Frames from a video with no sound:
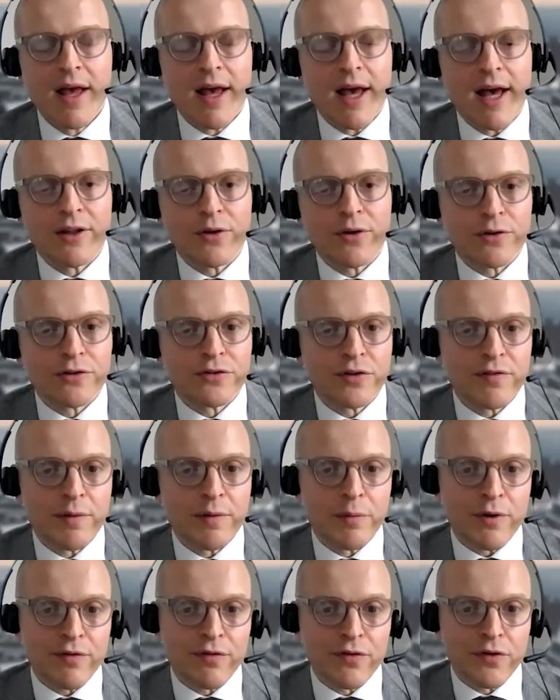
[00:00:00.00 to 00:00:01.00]
And also we
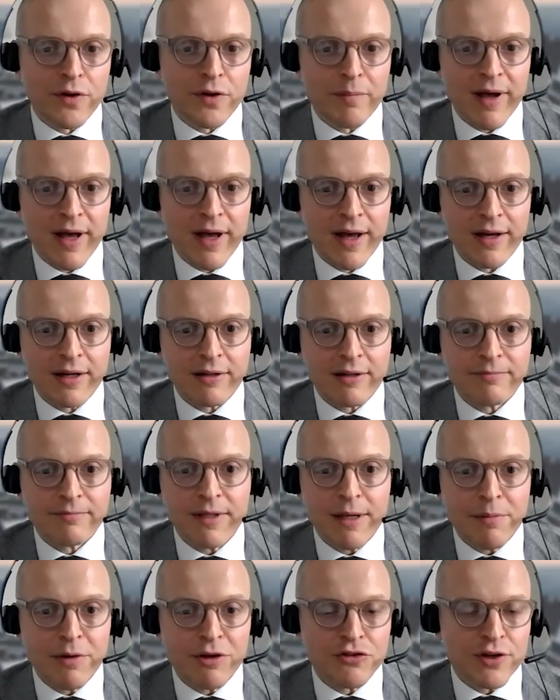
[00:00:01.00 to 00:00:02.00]
perform um,
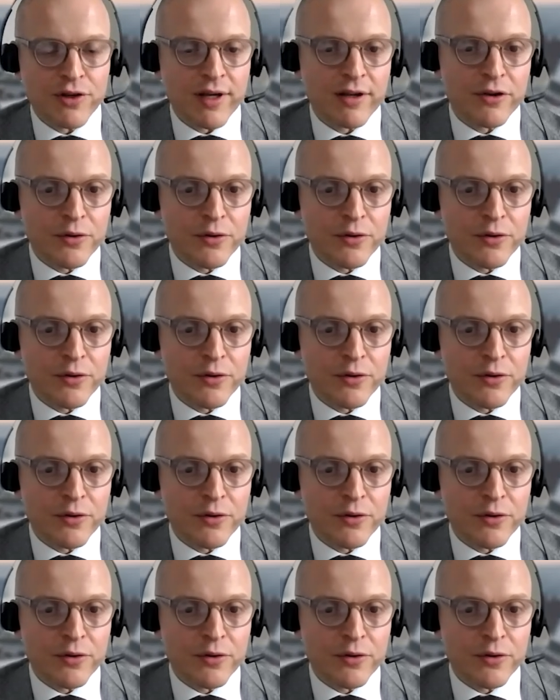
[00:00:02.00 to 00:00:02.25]
imaging.